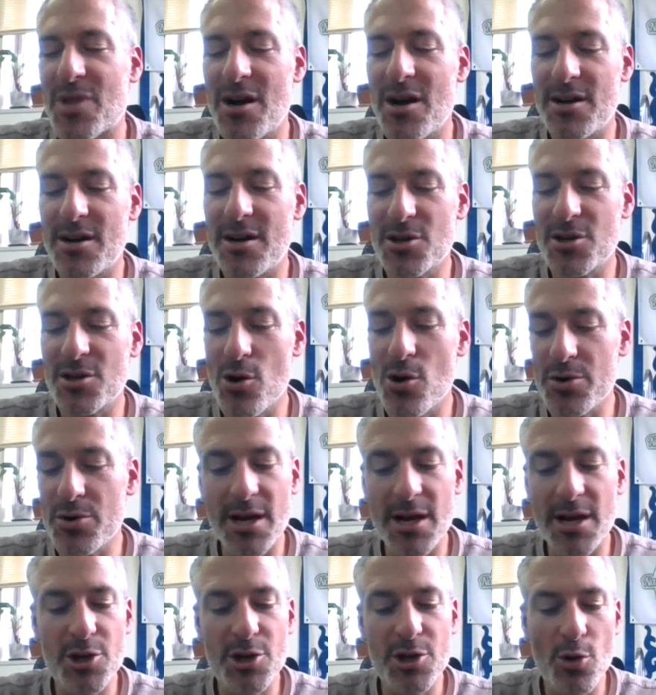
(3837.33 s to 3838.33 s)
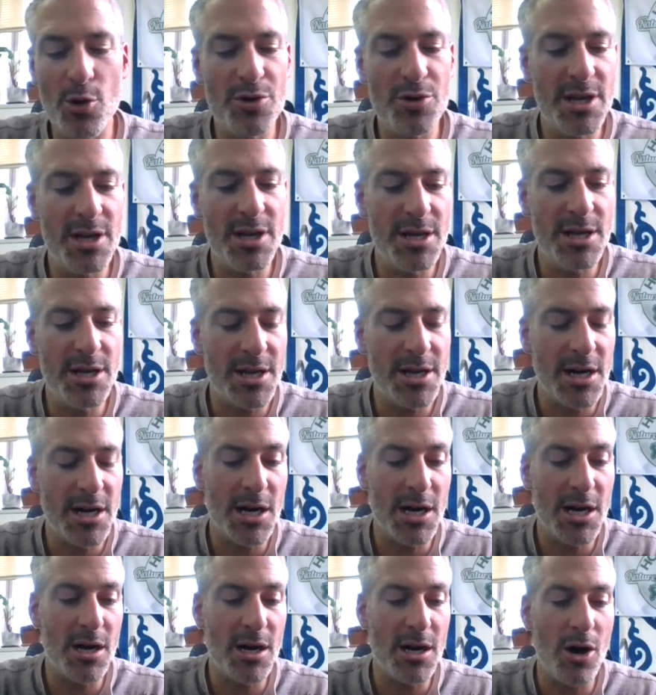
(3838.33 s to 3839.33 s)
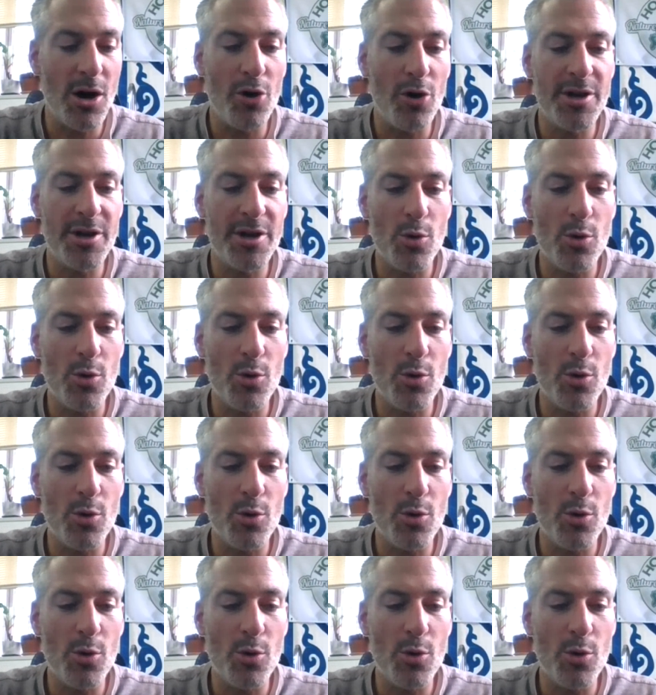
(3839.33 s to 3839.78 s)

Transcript: You don't need all the